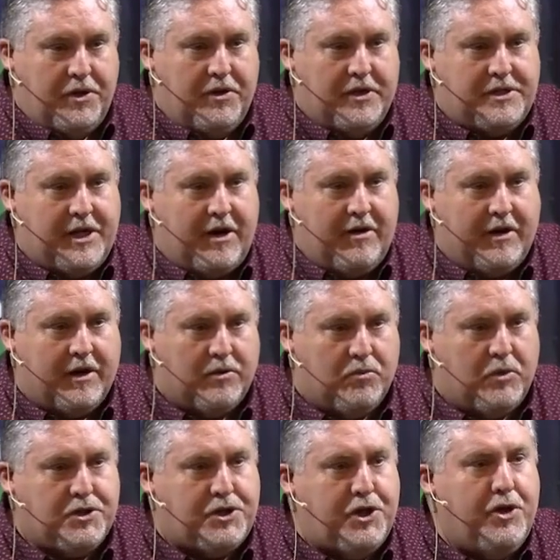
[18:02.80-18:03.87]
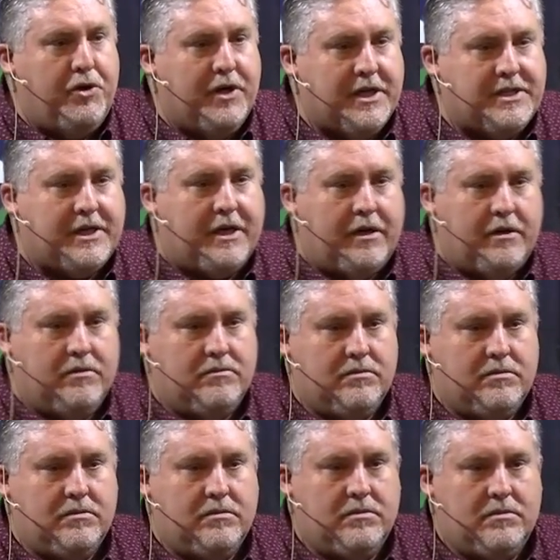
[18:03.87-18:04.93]
Unitarian? What's unity?
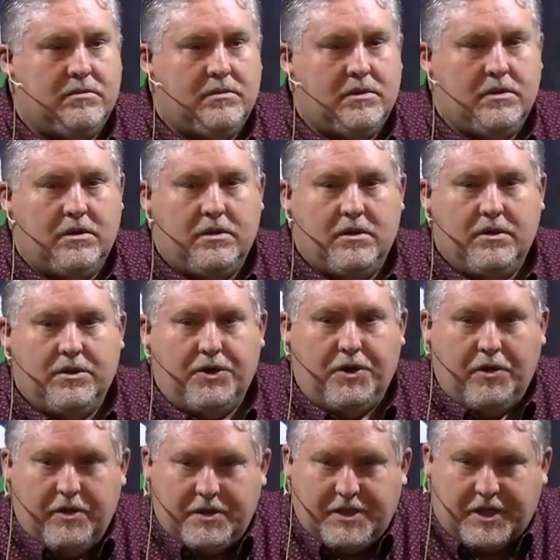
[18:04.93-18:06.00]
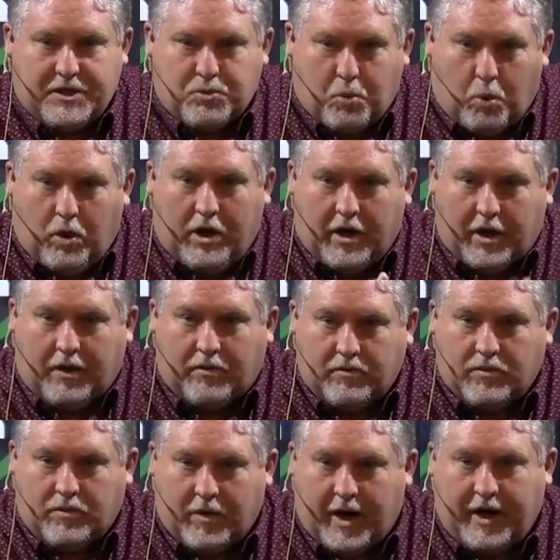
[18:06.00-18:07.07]
Unity is one,
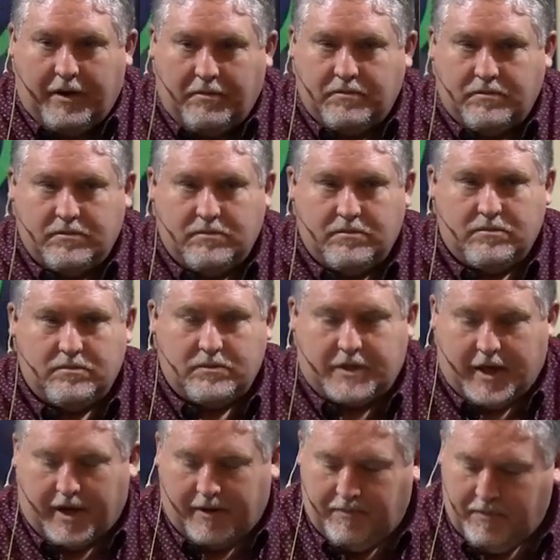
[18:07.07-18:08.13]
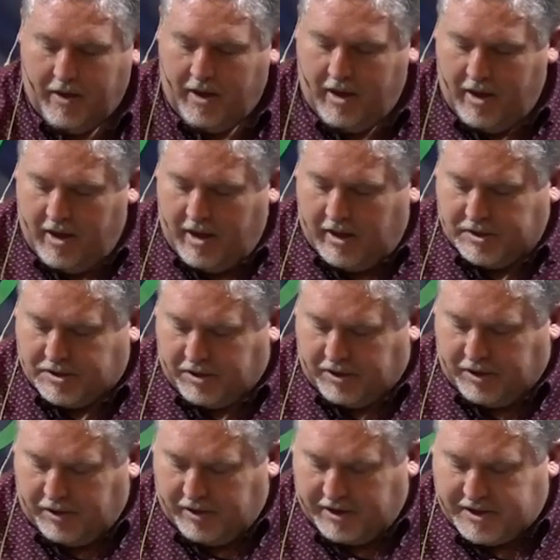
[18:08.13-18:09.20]
right? Okay. So
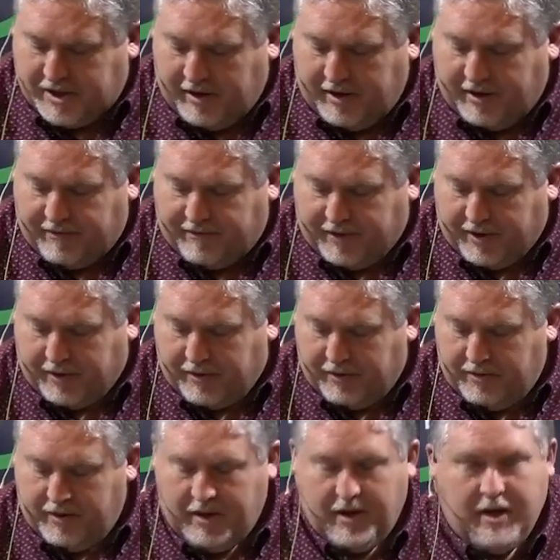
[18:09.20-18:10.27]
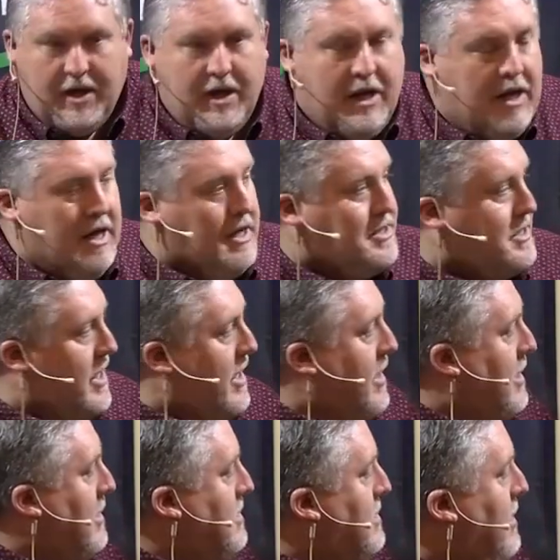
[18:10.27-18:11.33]
the Unitarian view
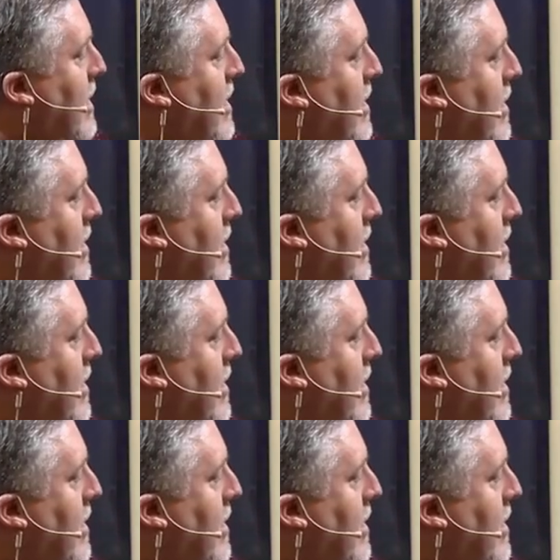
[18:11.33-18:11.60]
says